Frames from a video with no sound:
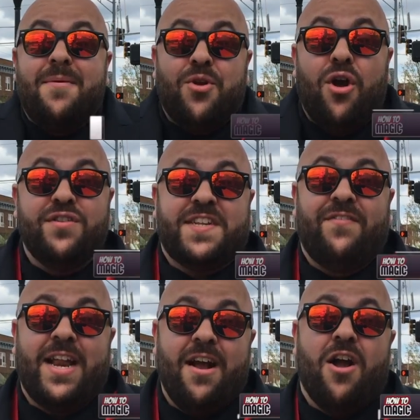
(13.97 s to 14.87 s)
I am your host,
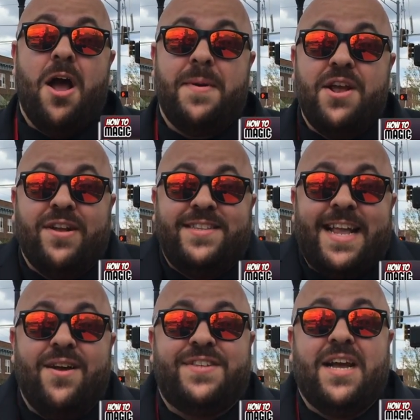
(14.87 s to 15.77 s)
Evan Era. I'm here in
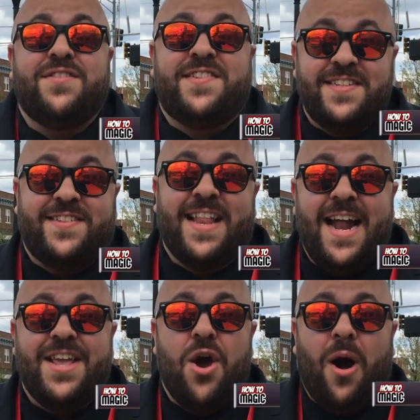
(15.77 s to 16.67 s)
downtown
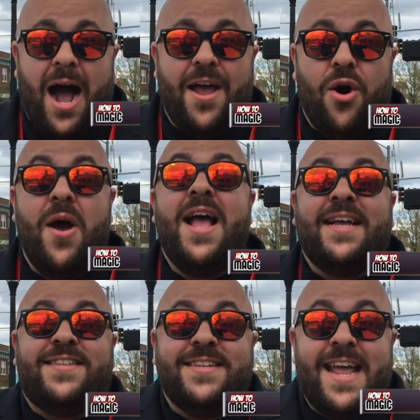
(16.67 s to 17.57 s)
Cincinnati, Ohio,
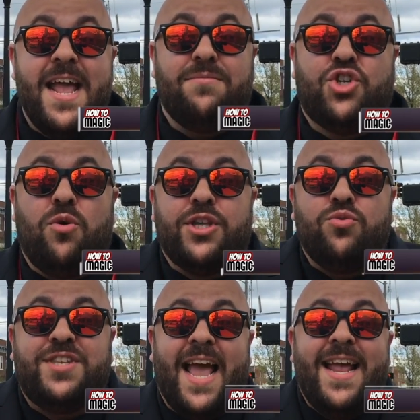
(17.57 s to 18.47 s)
and today I'm showing
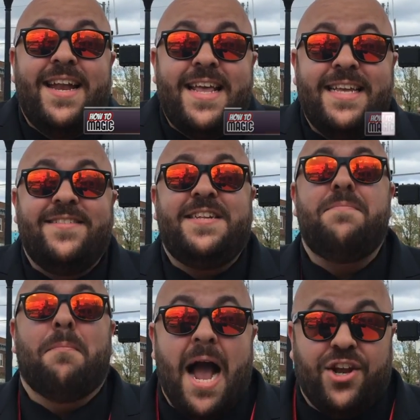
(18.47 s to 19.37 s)
you ten easy
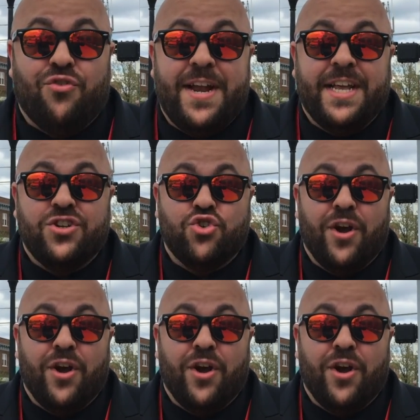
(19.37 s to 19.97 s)
mind-reading